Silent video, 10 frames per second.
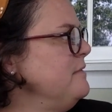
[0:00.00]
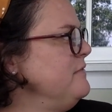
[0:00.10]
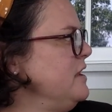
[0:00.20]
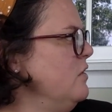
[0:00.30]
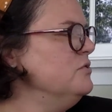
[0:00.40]
of
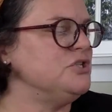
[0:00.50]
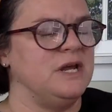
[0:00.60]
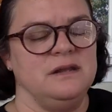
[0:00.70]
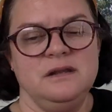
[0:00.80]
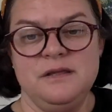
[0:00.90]
the
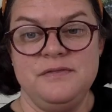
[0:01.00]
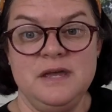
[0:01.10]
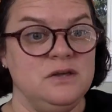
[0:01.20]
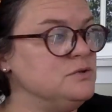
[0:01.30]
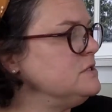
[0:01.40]
ocean. They
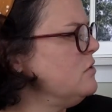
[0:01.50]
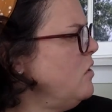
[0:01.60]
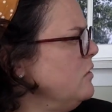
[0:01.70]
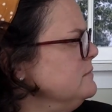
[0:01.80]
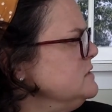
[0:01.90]
use their
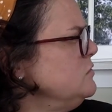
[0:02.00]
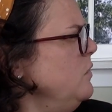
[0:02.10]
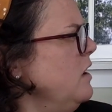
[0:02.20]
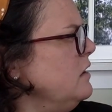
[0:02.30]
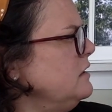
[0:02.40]
arms to
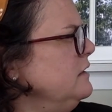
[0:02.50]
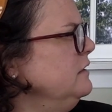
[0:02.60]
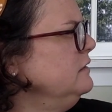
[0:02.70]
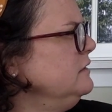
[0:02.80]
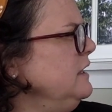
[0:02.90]
walk.
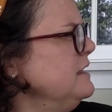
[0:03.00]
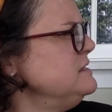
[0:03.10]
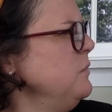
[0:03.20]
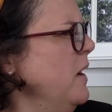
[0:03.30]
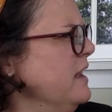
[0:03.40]

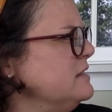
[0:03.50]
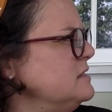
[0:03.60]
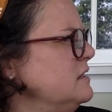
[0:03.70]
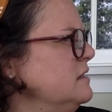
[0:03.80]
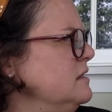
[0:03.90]
Guess what?
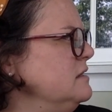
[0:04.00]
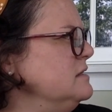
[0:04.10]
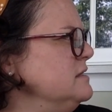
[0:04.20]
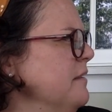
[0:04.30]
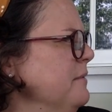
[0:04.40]

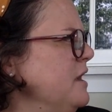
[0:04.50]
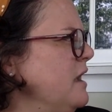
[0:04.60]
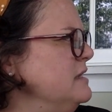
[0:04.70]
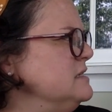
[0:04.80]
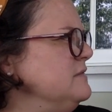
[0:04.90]
Some
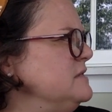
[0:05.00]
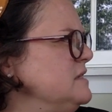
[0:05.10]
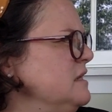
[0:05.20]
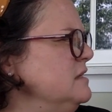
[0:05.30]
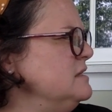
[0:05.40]
kinds of
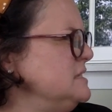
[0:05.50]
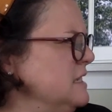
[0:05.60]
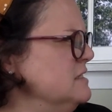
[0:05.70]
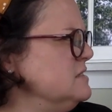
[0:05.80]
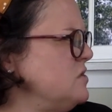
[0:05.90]

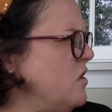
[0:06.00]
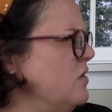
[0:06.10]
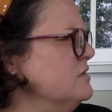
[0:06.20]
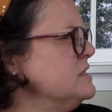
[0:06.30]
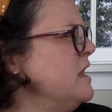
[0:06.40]
sea
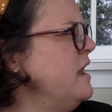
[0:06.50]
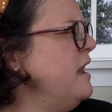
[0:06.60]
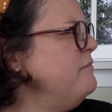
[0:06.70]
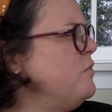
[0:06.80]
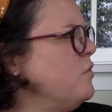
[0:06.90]
stars
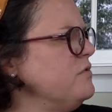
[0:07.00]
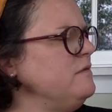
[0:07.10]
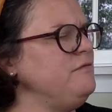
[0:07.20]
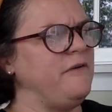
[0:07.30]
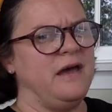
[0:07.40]
have more
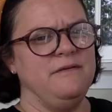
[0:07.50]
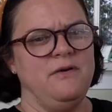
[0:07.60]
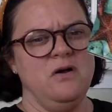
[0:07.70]
than 5